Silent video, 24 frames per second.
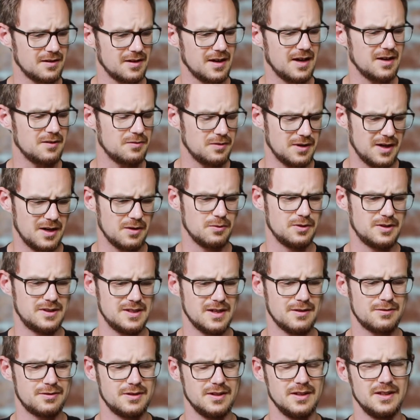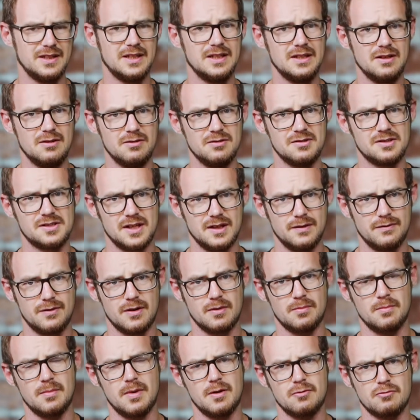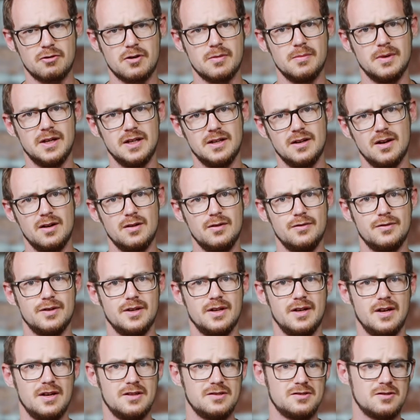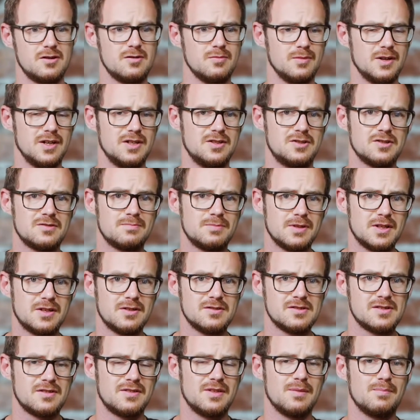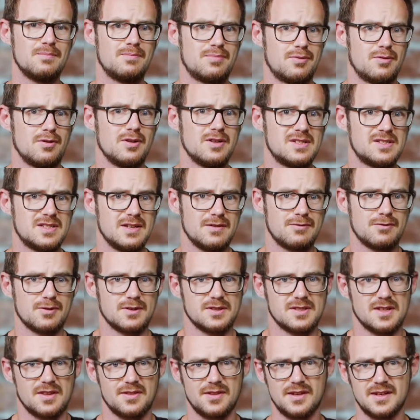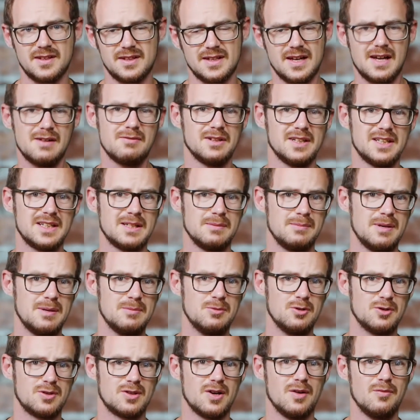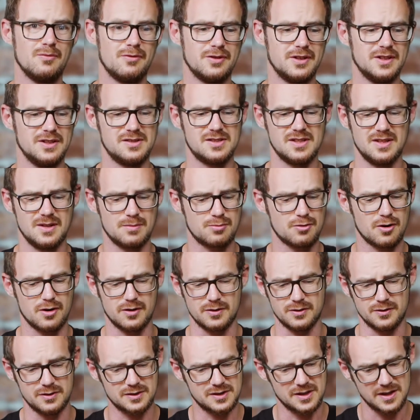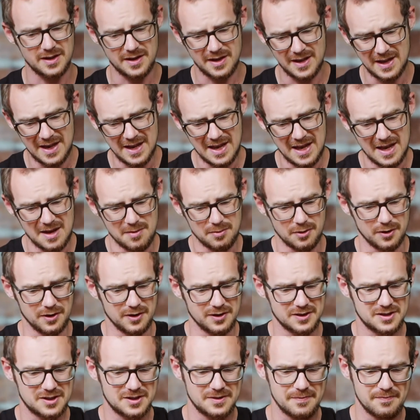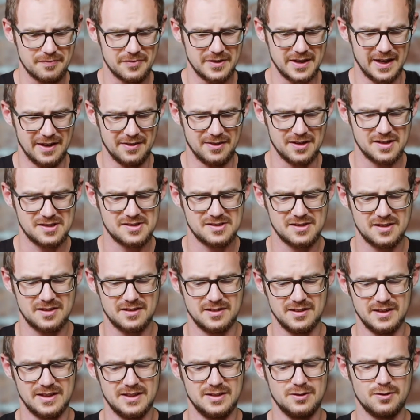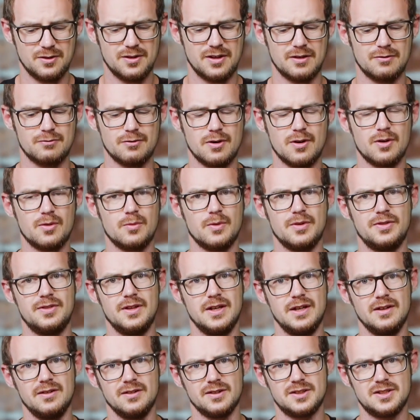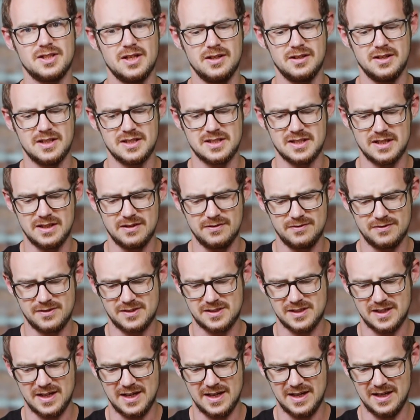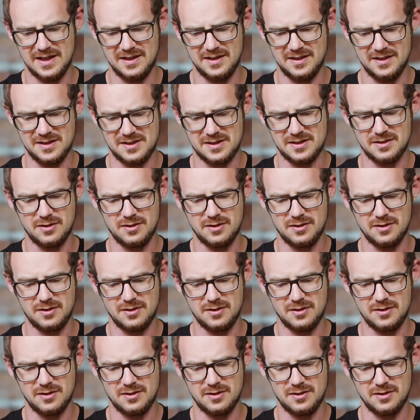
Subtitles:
I would definitely use kind of a Marumi over a Zomei just because of the price difference. I think I have a little bit more confidence in the product, but yeah, there's certainly nothing wrong with the alternatives, and